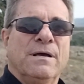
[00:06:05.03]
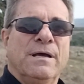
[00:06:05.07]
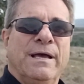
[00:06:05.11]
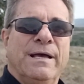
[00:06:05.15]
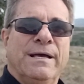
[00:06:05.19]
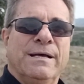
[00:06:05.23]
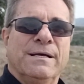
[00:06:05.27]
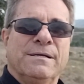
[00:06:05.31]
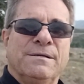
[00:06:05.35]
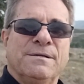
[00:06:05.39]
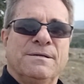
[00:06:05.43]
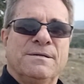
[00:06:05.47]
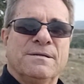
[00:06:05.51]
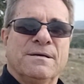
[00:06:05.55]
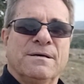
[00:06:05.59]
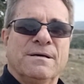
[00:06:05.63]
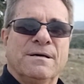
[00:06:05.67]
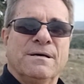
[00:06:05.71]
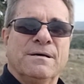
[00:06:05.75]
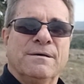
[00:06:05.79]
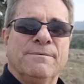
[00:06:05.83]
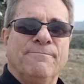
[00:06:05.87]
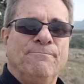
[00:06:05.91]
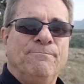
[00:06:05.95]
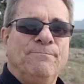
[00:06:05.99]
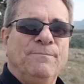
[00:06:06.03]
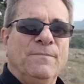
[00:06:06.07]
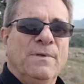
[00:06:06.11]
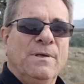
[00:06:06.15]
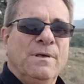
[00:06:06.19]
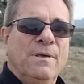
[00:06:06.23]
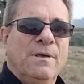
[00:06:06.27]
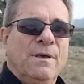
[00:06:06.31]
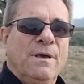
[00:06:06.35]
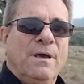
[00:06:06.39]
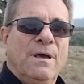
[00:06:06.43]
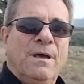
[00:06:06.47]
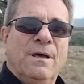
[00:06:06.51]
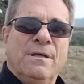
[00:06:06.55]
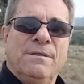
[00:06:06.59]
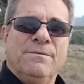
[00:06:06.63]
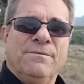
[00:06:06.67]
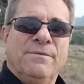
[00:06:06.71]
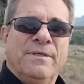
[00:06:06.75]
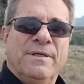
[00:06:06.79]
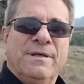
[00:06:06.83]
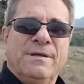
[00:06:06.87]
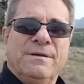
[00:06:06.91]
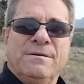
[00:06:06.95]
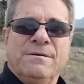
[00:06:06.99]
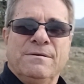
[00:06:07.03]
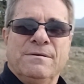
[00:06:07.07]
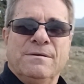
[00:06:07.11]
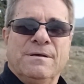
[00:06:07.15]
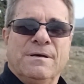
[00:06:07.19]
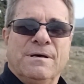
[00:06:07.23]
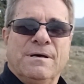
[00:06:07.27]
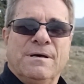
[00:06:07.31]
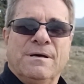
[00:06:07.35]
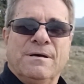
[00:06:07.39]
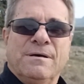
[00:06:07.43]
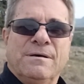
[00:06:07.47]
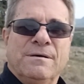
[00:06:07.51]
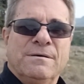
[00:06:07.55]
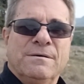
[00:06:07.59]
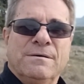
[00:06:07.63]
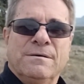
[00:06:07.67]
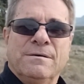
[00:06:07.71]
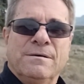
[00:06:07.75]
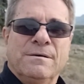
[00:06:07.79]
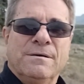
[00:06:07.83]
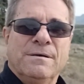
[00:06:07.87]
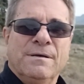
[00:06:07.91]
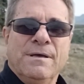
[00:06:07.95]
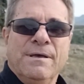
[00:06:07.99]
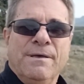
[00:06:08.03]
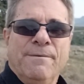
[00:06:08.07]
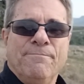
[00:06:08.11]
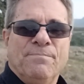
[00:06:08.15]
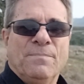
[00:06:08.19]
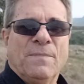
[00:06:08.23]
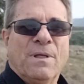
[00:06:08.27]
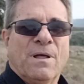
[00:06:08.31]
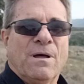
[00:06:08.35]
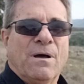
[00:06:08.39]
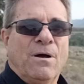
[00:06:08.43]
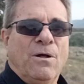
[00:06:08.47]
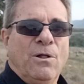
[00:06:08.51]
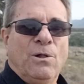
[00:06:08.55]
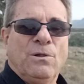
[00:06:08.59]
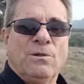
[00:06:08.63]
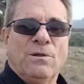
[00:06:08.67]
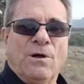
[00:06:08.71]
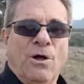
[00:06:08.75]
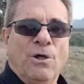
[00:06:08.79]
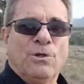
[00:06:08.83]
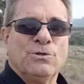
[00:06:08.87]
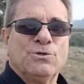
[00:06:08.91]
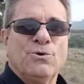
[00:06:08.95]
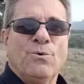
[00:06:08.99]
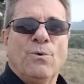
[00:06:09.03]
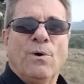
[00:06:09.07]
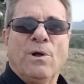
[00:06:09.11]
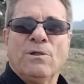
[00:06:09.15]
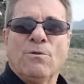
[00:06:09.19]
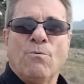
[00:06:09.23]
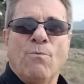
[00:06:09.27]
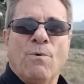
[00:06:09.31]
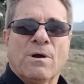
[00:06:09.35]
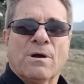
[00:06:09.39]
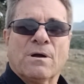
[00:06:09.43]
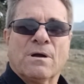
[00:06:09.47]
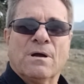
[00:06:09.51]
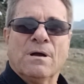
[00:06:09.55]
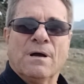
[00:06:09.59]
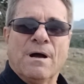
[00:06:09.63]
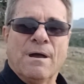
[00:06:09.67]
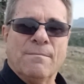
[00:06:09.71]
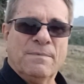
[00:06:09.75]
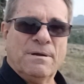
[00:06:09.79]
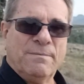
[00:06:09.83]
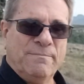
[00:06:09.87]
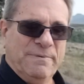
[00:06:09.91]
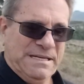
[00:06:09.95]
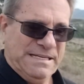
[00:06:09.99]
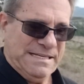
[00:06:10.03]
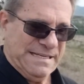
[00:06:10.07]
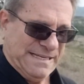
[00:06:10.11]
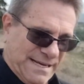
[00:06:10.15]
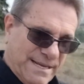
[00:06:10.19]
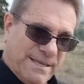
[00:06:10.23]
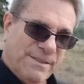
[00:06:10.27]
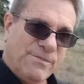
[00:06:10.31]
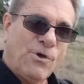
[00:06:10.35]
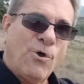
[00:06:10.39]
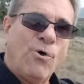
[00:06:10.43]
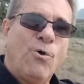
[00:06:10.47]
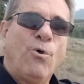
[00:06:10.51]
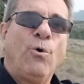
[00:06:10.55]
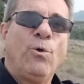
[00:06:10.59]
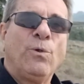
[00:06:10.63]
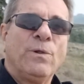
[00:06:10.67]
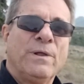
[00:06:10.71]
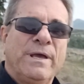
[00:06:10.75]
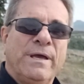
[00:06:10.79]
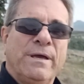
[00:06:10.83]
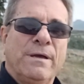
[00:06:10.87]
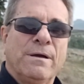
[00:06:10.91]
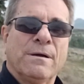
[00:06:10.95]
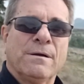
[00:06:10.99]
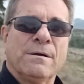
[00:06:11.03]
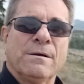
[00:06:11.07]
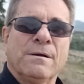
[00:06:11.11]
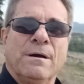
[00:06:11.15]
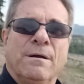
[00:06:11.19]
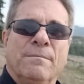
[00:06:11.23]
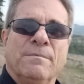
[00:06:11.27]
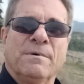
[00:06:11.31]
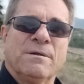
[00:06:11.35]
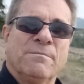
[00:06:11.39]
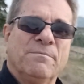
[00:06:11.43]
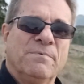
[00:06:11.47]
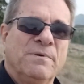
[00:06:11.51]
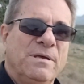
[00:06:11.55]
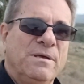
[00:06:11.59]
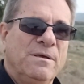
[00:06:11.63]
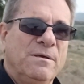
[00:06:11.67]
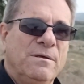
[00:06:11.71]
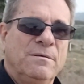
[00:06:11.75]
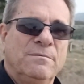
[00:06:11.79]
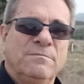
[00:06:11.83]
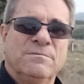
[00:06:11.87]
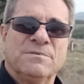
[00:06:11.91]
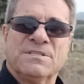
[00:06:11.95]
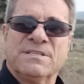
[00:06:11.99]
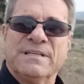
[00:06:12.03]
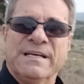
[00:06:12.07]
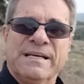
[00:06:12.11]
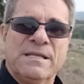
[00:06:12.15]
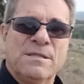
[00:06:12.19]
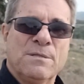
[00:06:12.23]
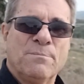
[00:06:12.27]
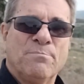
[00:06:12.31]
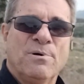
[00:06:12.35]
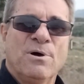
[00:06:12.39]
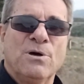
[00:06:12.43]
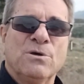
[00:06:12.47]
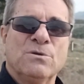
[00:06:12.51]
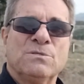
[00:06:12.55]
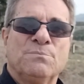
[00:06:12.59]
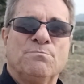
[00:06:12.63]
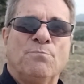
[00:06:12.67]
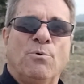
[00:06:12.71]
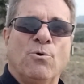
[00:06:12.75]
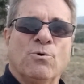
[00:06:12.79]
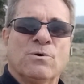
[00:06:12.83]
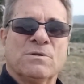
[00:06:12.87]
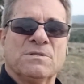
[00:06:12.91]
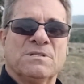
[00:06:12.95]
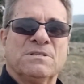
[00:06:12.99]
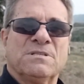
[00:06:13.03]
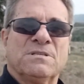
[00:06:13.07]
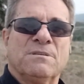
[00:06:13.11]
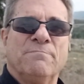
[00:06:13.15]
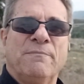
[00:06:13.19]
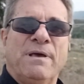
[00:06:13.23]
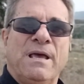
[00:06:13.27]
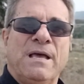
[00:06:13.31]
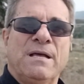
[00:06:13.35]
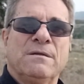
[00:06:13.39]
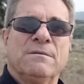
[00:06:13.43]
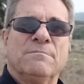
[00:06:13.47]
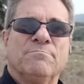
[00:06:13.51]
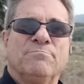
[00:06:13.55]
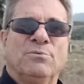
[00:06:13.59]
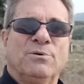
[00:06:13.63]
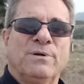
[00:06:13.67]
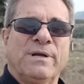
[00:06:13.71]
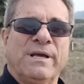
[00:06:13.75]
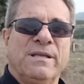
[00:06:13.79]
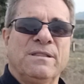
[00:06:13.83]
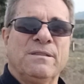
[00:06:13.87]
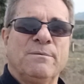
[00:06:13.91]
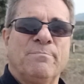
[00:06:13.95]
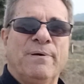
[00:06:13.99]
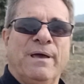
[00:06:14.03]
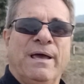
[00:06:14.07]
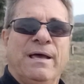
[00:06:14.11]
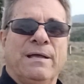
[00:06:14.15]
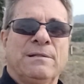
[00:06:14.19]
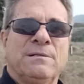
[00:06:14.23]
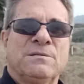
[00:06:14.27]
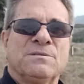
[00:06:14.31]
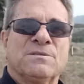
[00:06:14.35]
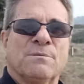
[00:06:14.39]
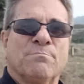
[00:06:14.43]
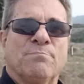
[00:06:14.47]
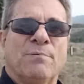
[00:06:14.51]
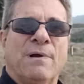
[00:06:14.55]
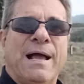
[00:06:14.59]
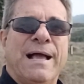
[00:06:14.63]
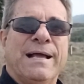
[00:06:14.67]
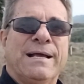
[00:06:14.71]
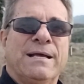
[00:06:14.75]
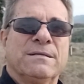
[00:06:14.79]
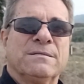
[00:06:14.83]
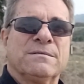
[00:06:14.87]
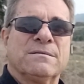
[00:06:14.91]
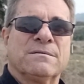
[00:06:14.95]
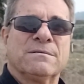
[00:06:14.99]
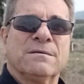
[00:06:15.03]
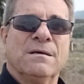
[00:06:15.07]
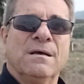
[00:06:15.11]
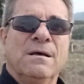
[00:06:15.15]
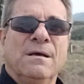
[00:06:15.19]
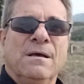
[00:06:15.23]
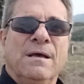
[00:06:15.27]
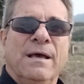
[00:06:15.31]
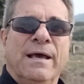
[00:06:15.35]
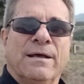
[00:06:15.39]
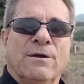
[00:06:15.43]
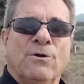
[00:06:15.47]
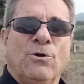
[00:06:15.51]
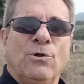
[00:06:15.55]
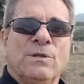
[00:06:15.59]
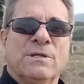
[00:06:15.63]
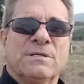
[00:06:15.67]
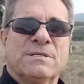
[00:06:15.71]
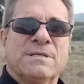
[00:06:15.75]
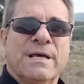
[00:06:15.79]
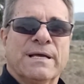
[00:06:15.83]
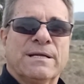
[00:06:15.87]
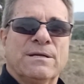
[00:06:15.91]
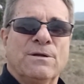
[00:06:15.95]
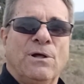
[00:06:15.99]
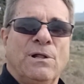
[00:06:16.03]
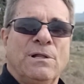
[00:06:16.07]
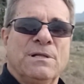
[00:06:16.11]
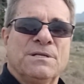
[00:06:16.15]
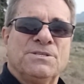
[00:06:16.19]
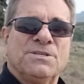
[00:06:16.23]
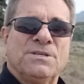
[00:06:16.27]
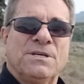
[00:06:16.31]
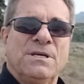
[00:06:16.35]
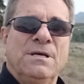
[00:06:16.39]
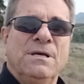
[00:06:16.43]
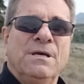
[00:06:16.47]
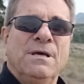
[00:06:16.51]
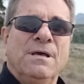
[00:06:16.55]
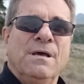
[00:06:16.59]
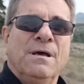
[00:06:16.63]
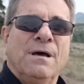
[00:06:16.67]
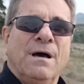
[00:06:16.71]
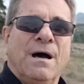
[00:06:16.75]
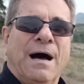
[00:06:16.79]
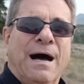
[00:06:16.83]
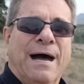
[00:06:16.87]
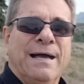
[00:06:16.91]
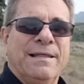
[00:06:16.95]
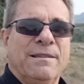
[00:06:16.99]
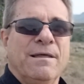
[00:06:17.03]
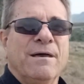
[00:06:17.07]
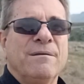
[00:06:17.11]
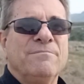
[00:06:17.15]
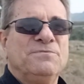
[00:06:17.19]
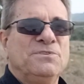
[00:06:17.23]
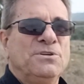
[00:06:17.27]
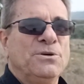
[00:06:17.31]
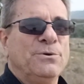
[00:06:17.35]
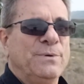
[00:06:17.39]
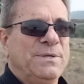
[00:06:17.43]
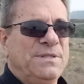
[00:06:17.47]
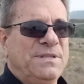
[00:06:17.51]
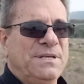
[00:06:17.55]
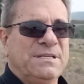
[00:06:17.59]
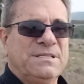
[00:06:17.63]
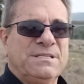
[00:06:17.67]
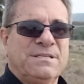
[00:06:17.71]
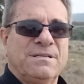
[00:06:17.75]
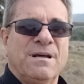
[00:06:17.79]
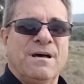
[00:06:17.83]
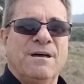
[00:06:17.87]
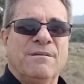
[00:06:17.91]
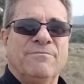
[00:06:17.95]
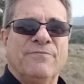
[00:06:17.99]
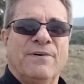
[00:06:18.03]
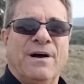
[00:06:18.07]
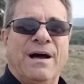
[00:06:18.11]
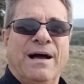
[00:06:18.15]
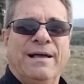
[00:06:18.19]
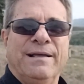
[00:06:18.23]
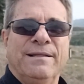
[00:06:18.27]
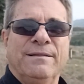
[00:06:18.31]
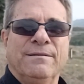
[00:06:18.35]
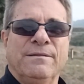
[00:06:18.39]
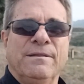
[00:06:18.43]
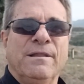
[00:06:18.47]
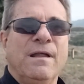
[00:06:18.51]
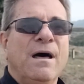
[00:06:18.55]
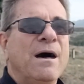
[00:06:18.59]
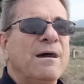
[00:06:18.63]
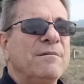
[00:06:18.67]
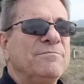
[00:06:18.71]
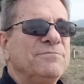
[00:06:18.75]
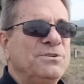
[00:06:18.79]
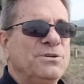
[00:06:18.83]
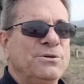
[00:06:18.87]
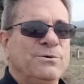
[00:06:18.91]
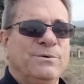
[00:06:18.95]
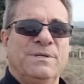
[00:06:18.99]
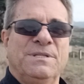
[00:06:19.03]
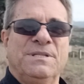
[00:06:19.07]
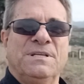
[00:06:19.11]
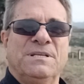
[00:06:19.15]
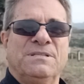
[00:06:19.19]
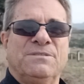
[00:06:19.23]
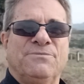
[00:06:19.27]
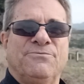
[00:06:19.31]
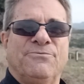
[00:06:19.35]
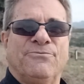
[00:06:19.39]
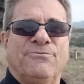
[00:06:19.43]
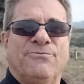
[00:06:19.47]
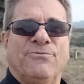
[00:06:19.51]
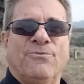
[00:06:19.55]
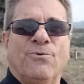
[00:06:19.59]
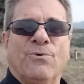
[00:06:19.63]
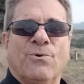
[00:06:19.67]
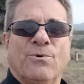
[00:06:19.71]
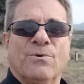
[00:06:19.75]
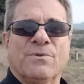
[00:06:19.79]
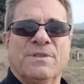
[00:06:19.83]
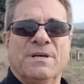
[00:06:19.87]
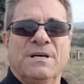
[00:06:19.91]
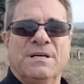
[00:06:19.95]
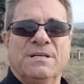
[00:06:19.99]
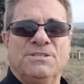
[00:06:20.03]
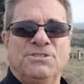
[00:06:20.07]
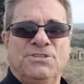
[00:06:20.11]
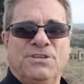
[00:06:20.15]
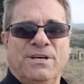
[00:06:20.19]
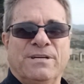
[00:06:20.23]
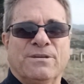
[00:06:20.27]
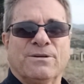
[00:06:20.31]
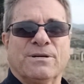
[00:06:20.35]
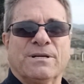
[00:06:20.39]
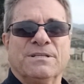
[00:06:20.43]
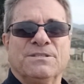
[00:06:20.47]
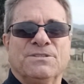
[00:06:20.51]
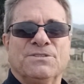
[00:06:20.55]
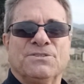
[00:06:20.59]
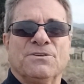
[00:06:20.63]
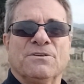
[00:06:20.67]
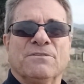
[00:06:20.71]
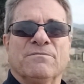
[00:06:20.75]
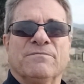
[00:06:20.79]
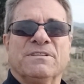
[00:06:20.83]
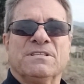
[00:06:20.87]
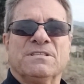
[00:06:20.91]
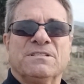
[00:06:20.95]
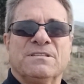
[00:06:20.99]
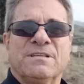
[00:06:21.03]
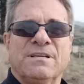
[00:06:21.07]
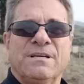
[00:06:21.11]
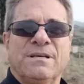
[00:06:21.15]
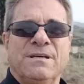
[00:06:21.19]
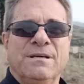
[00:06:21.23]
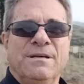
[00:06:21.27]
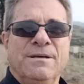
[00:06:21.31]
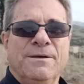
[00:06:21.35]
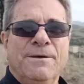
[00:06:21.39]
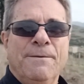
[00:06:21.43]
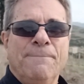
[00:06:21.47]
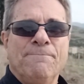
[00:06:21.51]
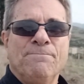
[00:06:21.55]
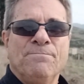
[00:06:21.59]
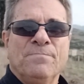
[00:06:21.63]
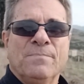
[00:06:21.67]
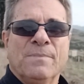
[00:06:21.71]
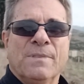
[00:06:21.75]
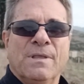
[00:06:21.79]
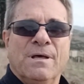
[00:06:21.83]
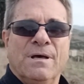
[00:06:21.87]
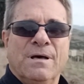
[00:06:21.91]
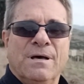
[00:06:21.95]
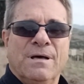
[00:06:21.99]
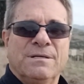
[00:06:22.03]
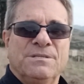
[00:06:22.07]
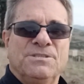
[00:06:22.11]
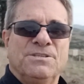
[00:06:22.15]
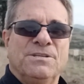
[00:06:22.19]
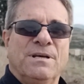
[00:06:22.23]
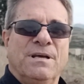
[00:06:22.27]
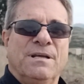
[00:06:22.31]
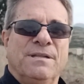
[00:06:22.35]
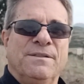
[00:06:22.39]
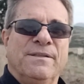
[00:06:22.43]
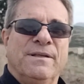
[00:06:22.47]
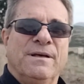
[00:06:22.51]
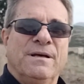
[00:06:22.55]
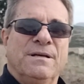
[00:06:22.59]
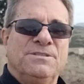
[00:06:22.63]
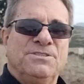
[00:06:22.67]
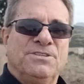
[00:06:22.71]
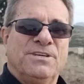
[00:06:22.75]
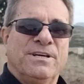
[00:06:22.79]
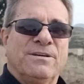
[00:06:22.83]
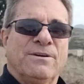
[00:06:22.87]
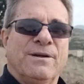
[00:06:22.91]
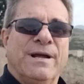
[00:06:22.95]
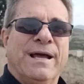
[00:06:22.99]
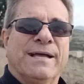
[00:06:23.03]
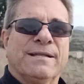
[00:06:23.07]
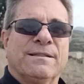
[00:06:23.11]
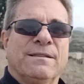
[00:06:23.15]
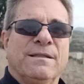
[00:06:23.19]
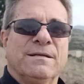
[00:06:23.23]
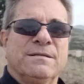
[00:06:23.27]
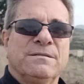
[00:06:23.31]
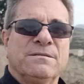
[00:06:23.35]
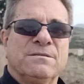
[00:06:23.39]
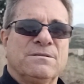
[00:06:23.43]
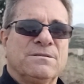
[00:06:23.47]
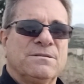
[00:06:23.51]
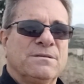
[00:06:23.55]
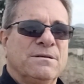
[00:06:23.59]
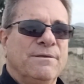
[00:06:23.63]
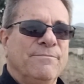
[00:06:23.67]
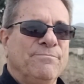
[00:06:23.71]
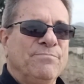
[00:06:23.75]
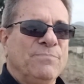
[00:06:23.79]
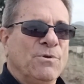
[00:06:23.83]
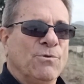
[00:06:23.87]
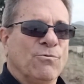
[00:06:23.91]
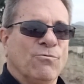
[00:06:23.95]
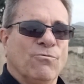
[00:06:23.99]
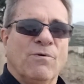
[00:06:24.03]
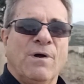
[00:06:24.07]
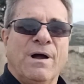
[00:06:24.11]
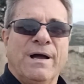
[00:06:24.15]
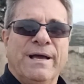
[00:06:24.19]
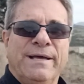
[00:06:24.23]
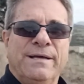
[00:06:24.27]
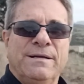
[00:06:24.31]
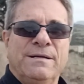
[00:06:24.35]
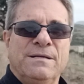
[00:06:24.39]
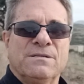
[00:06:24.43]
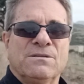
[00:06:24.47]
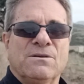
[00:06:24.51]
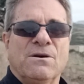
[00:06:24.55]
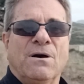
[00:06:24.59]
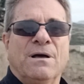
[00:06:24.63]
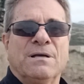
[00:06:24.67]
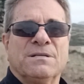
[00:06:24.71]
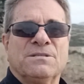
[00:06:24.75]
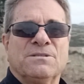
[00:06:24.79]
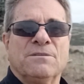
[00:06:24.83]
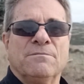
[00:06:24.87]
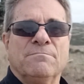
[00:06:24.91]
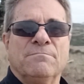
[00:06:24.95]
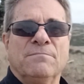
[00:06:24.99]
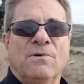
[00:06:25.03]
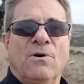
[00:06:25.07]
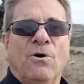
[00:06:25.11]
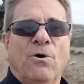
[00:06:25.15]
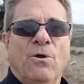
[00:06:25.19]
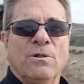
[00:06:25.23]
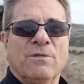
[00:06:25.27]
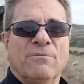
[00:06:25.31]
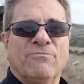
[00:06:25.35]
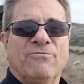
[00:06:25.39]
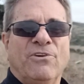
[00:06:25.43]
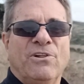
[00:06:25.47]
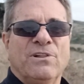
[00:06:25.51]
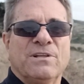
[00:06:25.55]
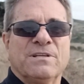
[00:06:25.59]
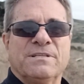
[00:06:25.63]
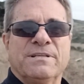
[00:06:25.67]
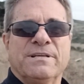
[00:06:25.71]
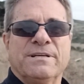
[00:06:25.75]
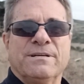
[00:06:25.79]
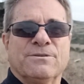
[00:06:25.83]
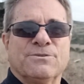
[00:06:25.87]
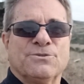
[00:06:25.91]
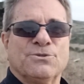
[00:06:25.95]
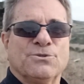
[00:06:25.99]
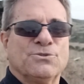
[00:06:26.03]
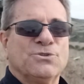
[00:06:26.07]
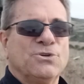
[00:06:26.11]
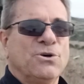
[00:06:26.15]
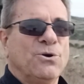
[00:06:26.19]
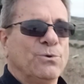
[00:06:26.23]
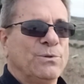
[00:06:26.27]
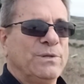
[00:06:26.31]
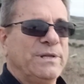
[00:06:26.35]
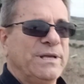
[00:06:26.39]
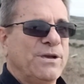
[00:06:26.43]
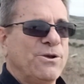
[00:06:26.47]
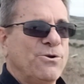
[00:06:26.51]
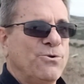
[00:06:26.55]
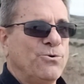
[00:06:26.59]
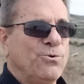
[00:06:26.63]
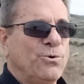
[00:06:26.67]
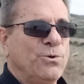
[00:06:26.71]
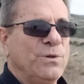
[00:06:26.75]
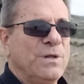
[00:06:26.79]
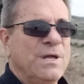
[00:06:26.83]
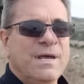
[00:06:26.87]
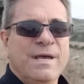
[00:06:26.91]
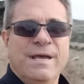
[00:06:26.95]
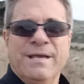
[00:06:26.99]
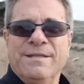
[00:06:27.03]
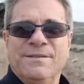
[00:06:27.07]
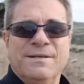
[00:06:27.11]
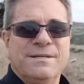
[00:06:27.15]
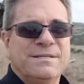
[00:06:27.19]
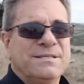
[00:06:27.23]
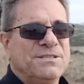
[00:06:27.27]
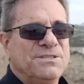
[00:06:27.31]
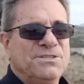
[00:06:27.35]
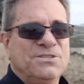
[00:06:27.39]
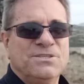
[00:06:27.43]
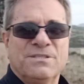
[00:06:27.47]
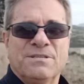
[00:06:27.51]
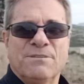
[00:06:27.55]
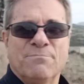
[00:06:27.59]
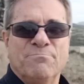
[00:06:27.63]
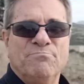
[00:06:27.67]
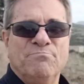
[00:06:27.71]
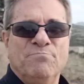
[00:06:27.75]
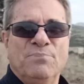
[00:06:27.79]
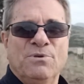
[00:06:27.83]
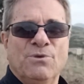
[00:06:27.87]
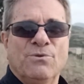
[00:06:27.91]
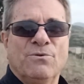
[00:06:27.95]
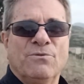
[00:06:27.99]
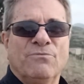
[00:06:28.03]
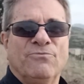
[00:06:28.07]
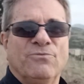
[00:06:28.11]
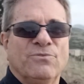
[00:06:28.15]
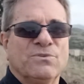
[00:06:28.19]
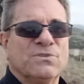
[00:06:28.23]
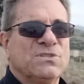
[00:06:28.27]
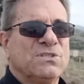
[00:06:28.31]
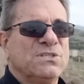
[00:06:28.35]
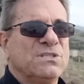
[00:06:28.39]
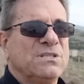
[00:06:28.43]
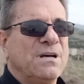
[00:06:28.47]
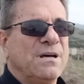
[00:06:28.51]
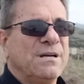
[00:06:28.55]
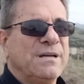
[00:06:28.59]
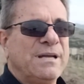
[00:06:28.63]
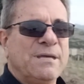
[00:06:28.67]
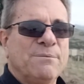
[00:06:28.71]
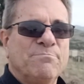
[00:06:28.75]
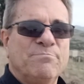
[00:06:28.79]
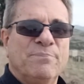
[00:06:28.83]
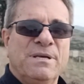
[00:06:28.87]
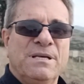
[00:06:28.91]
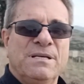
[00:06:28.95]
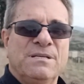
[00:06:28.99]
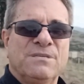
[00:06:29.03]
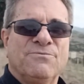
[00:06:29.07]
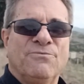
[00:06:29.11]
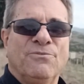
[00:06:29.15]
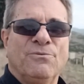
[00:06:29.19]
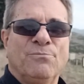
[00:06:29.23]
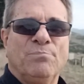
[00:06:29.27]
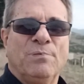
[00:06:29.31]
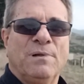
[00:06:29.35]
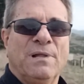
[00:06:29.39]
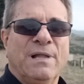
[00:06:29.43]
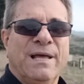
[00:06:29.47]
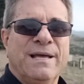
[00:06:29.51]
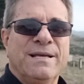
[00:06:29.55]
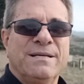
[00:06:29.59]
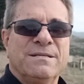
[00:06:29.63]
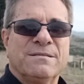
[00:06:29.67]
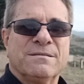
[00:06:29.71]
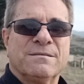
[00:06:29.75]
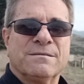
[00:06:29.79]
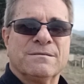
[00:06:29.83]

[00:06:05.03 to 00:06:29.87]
And then I'll do all the work. I'm going to be digging the hole here. I'm going to be sinking the post, pouring the cement, putting in the panels, the brackets, and all the technology. I love doing this stuff. I love doing this for the Jenner Conservancy in Jenner Headlands. Ryan is awesome. All the volunteers are totally cool. This is just a beautiful, stunning, peaceful place.